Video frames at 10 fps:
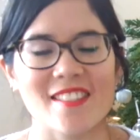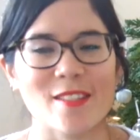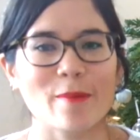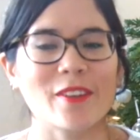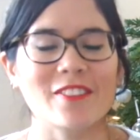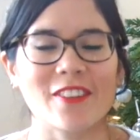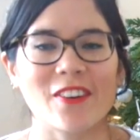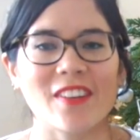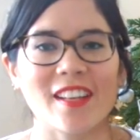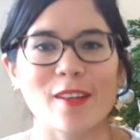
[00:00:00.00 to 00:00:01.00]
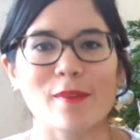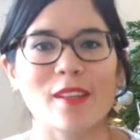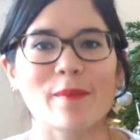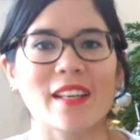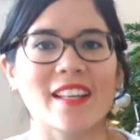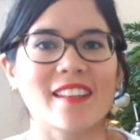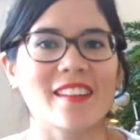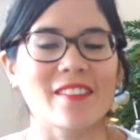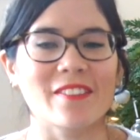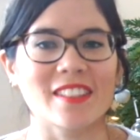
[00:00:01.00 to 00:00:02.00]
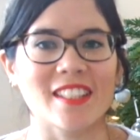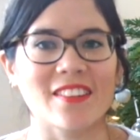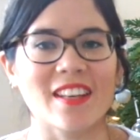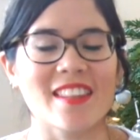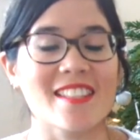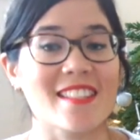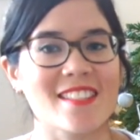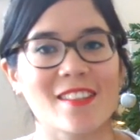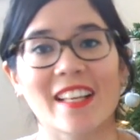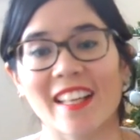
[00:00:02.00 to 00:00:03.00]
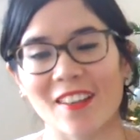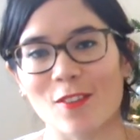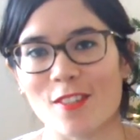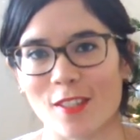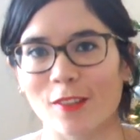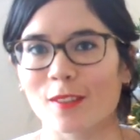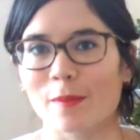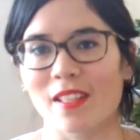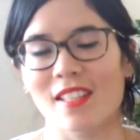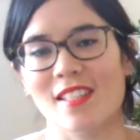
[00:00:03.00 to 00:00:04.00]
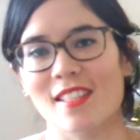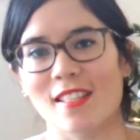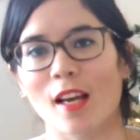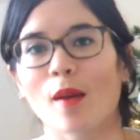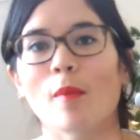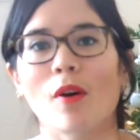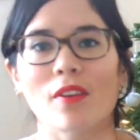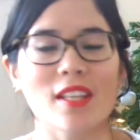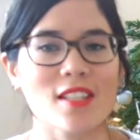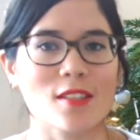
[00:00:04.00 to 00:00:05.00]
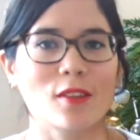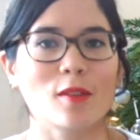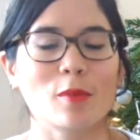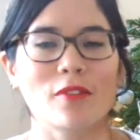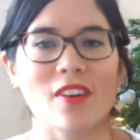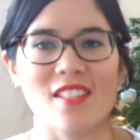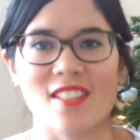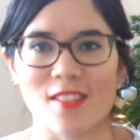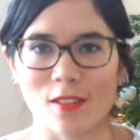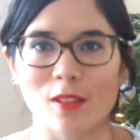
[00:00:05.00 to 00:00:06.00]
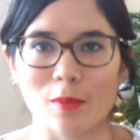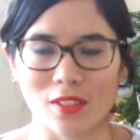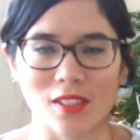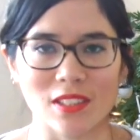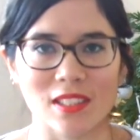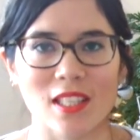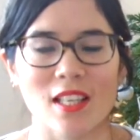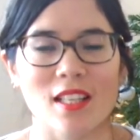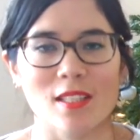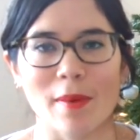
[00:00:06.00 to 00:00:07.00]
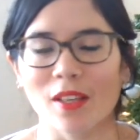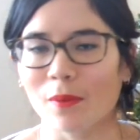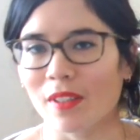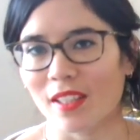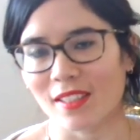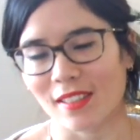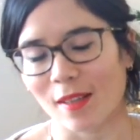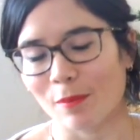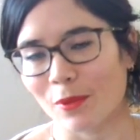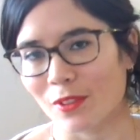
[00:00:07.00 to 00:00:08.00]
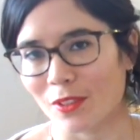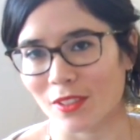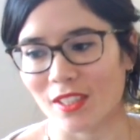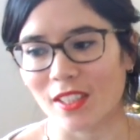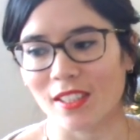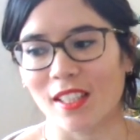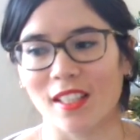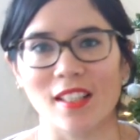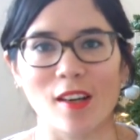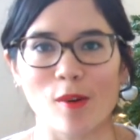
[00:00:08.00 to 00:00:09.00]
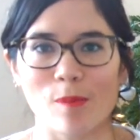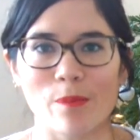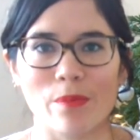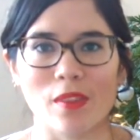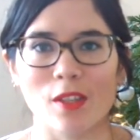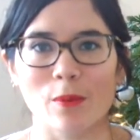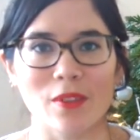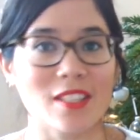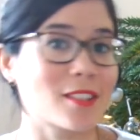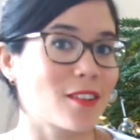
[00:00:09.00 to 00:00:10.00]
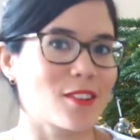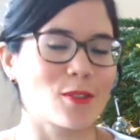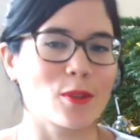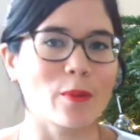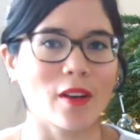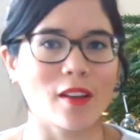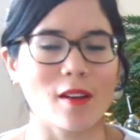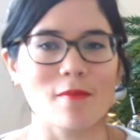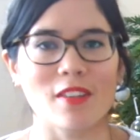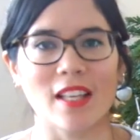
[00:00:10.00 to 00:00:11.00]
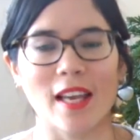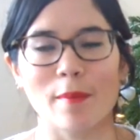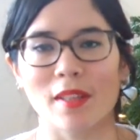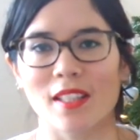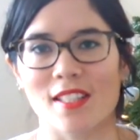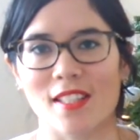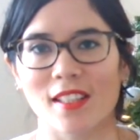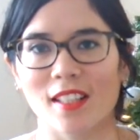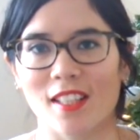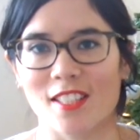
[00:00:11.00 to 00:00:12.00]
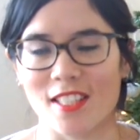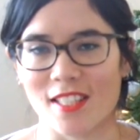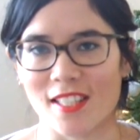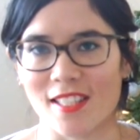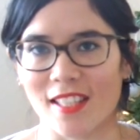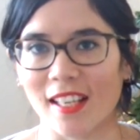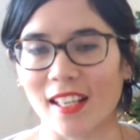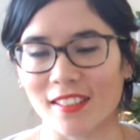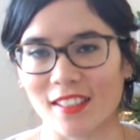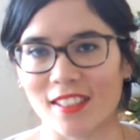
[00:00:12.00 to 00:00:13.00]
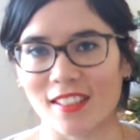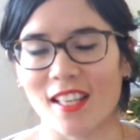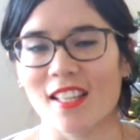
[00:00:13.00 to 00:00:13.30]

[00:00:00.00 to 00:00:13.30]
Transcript: So I'm on a roll and I'm going to make another video and this is again on salts but it's this time on insoluble versus soluble salts. Depending on what exam board you're studying, um, you will need to know this or you won't. I'm really aiming this at the IGCSE candidates.